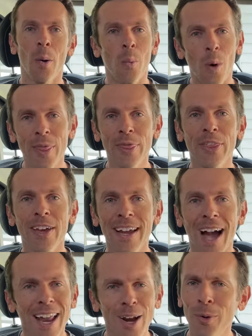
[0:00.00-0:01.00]
One thing
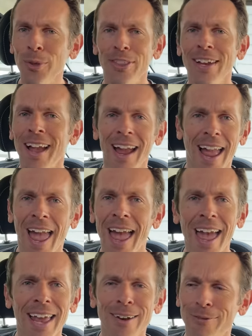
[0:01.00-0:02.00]
I don't think I
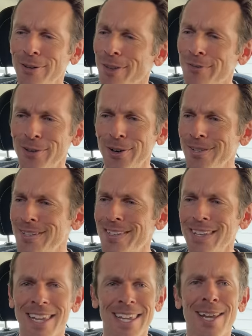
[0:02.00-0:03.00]
had for the
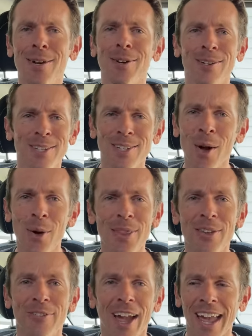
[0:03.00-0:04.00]
first year or so in
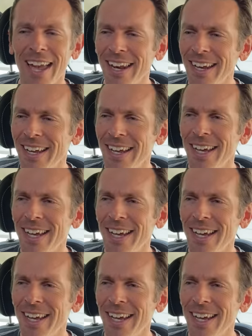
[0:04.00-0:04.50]
the van